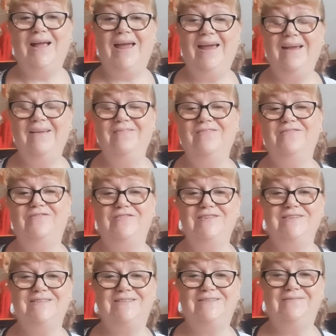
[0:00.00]
and the
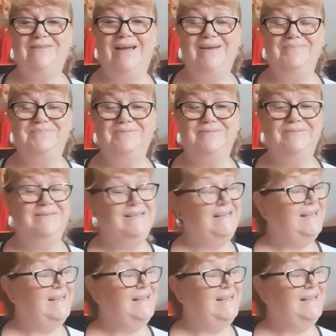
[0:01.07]
1st of April.